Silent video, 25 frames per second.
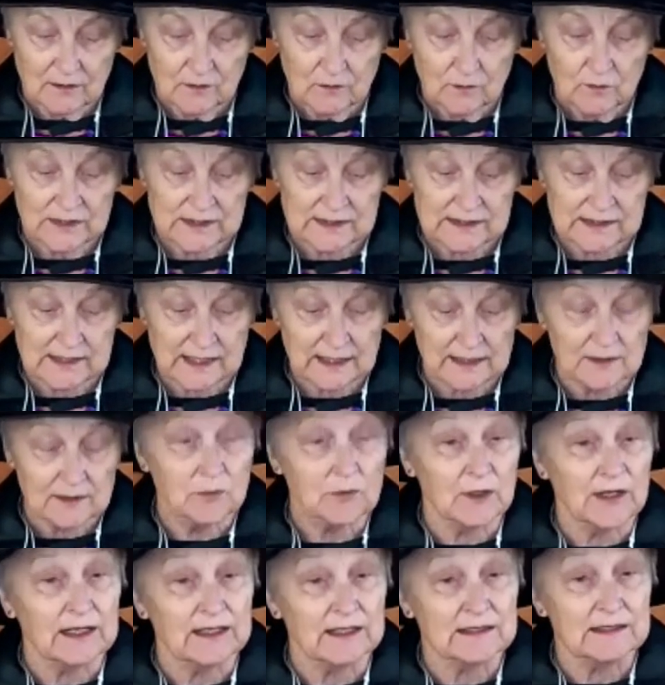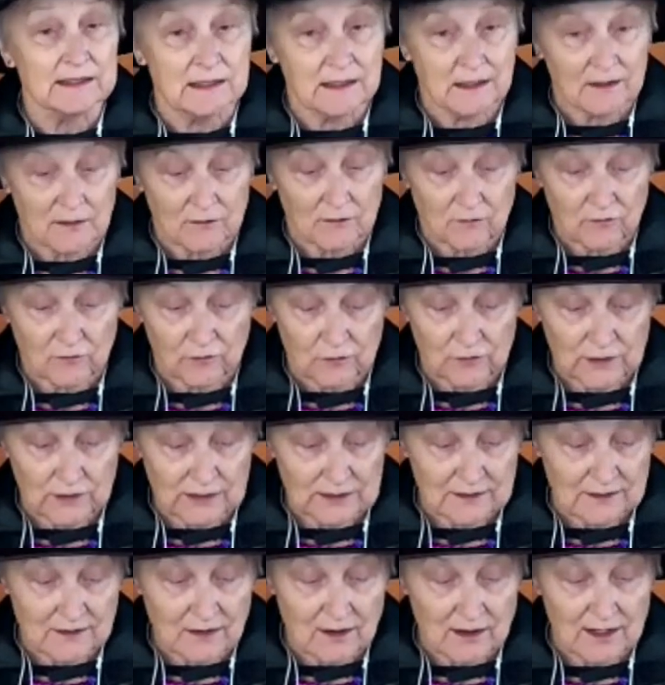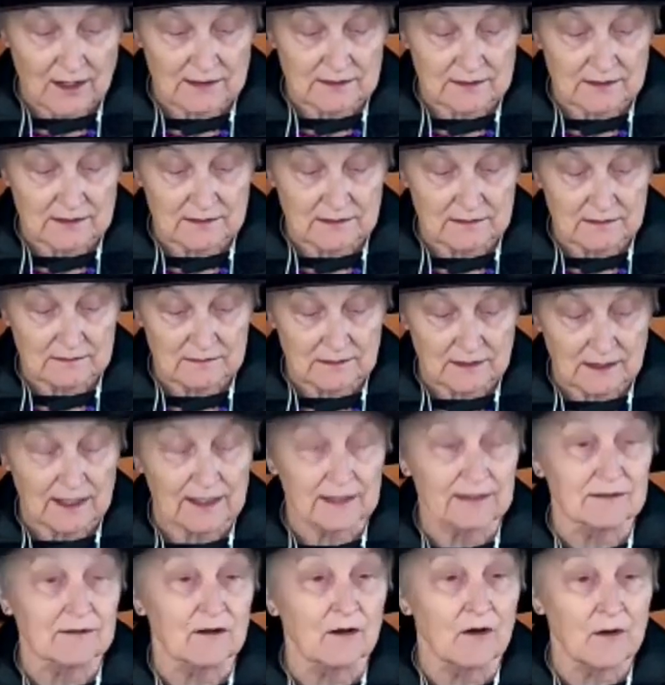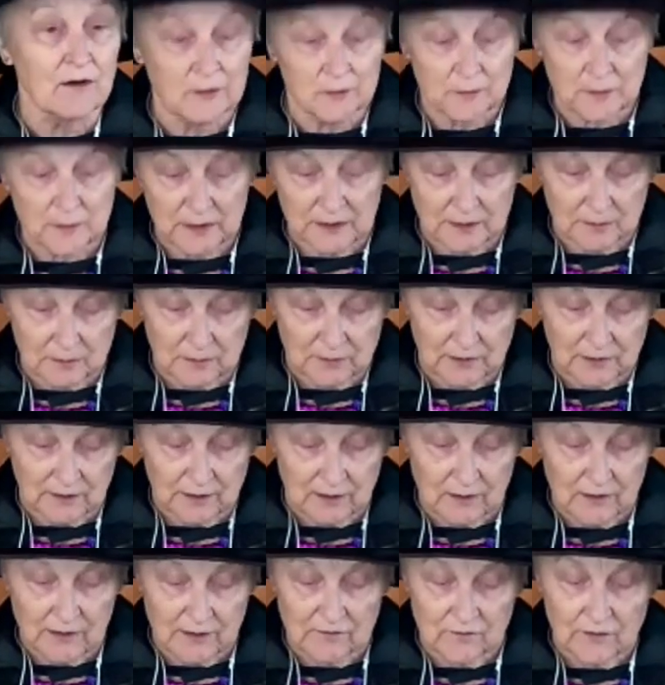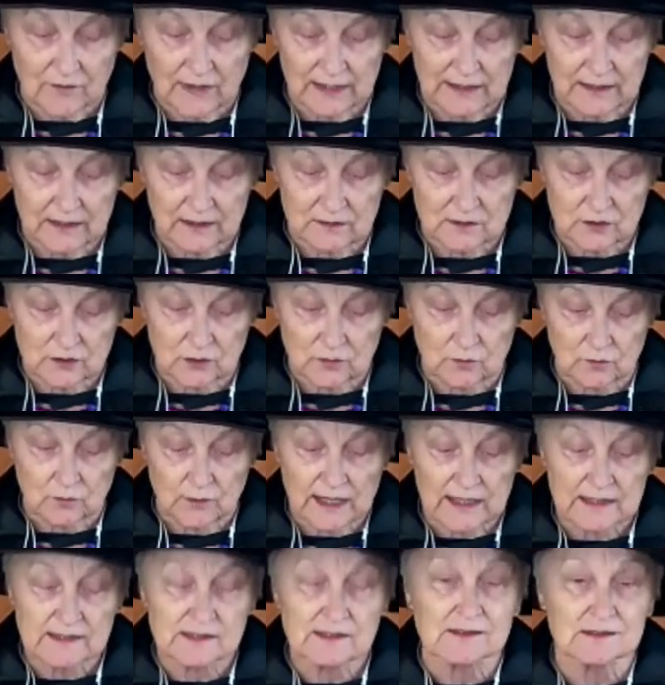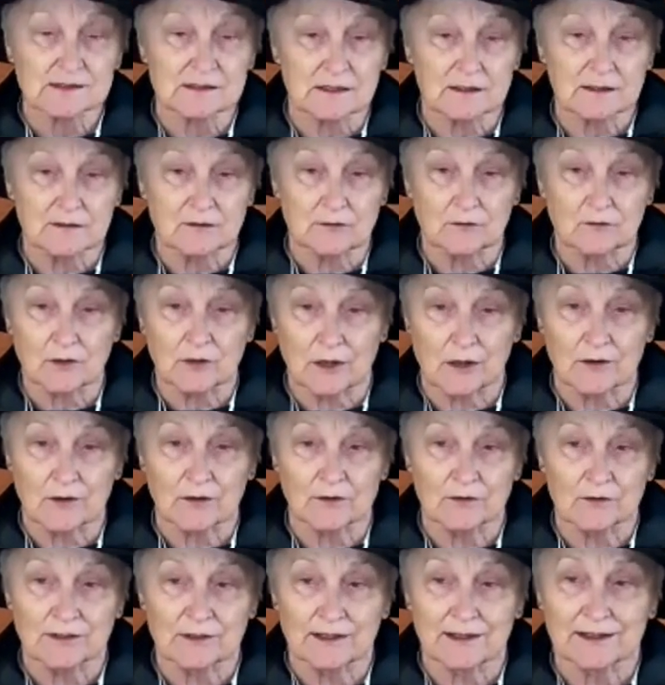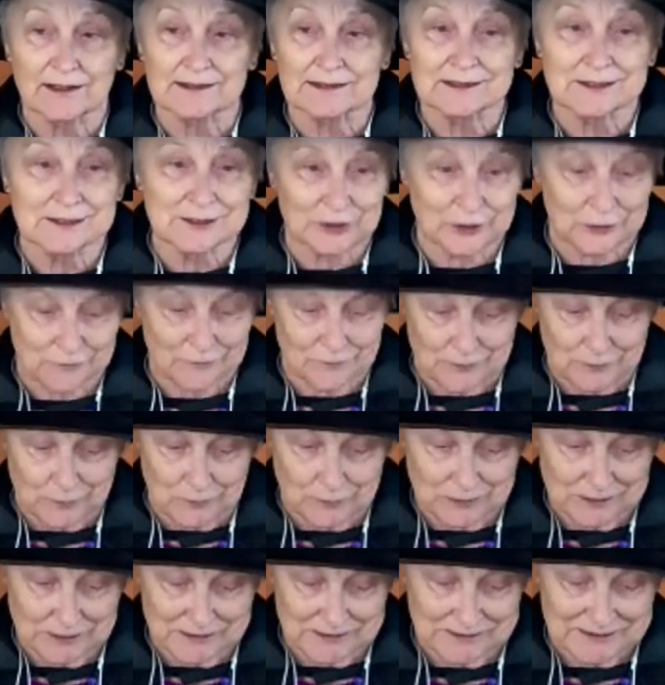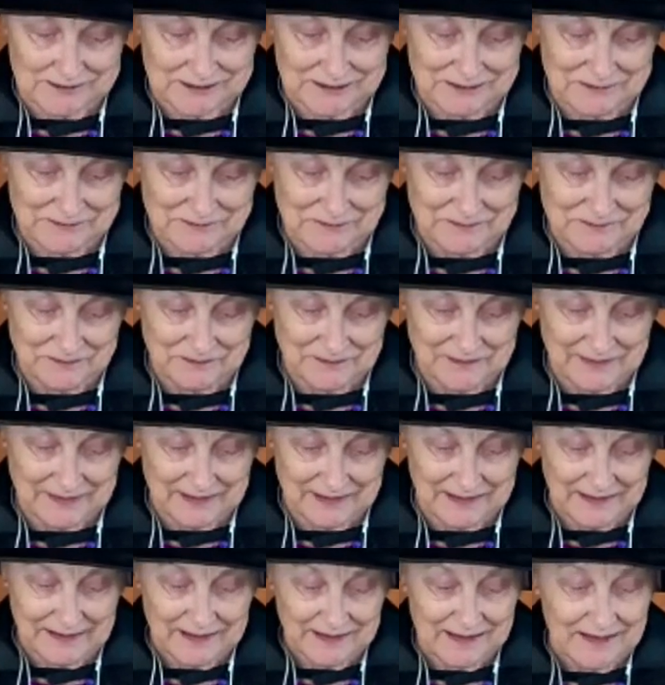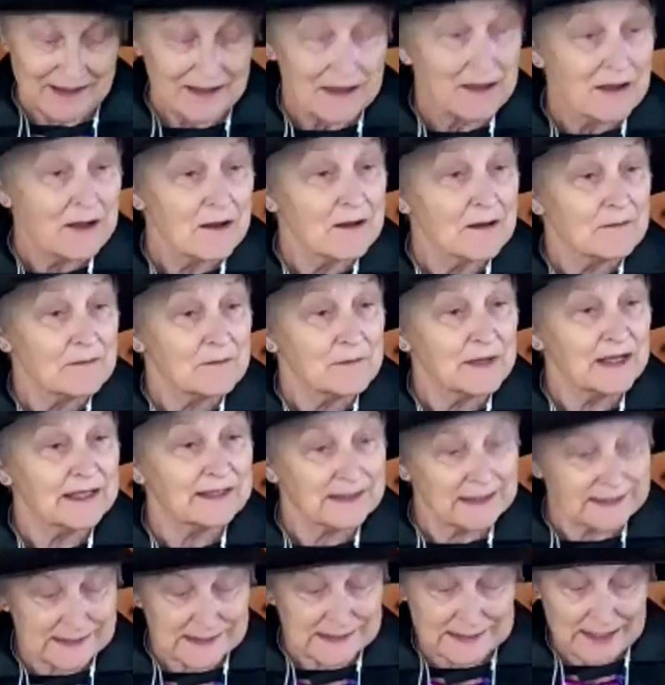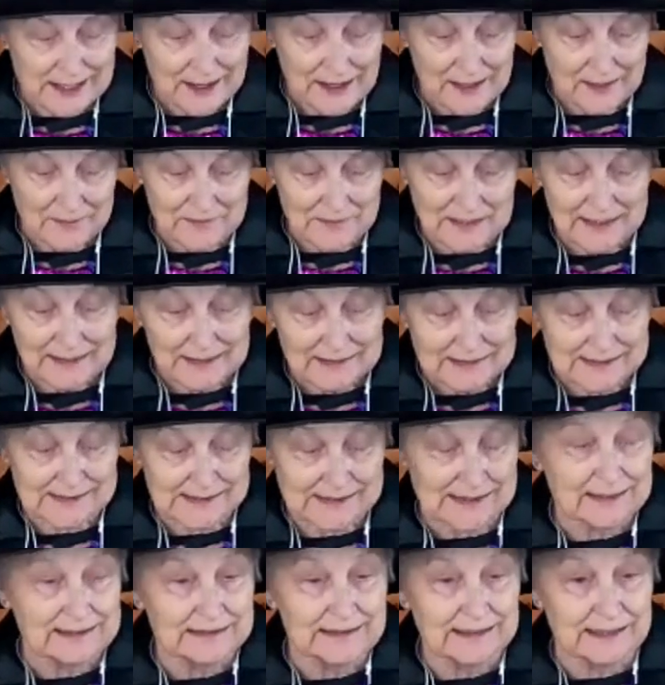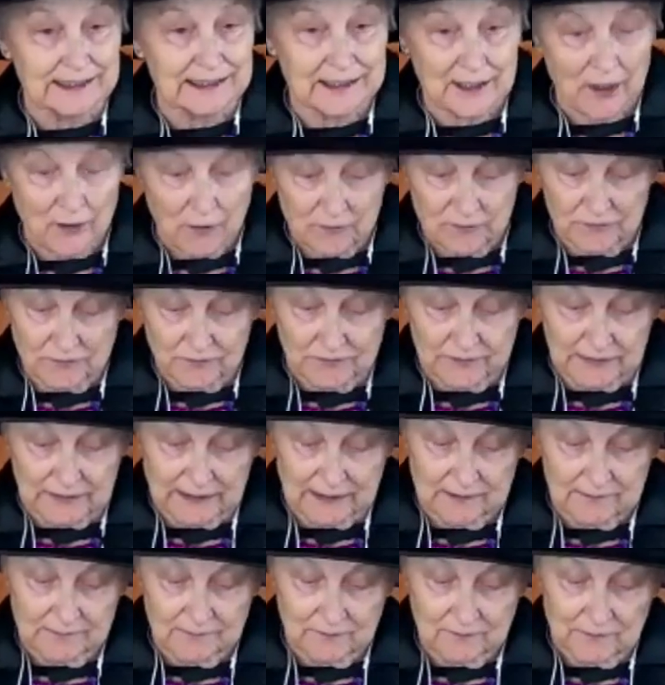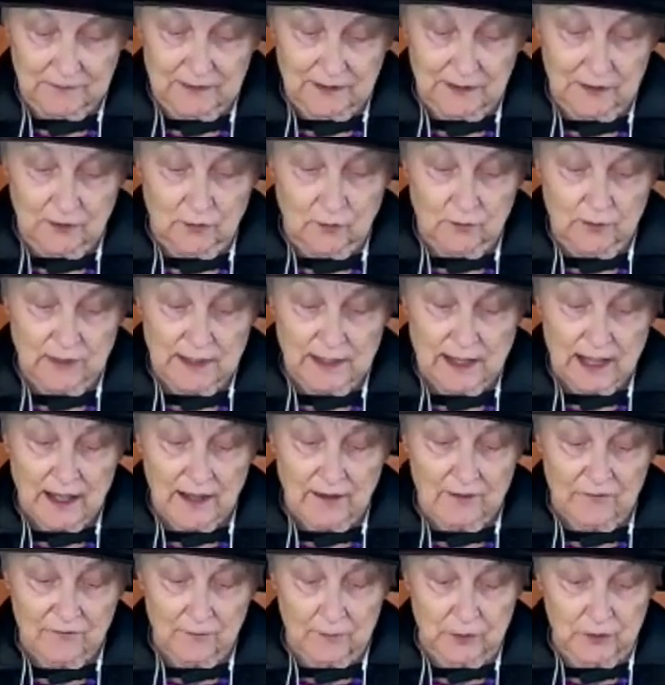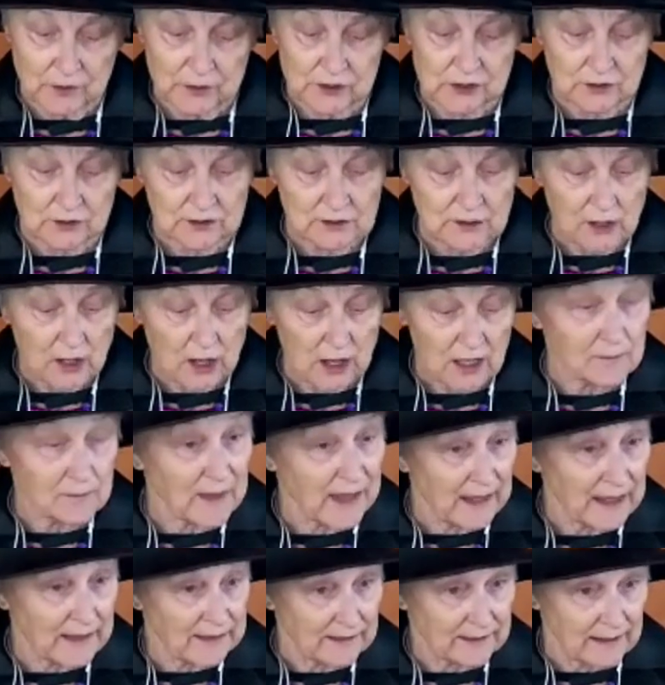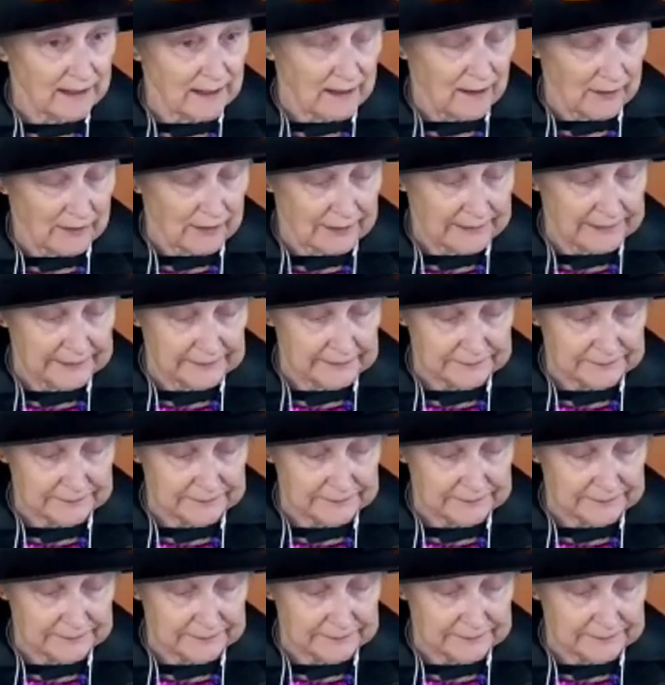We celebrate free thought, and all people are invited to rest, grow, and serve the world. By this time next Sunday, hopefully, you will have put your clock back an hour,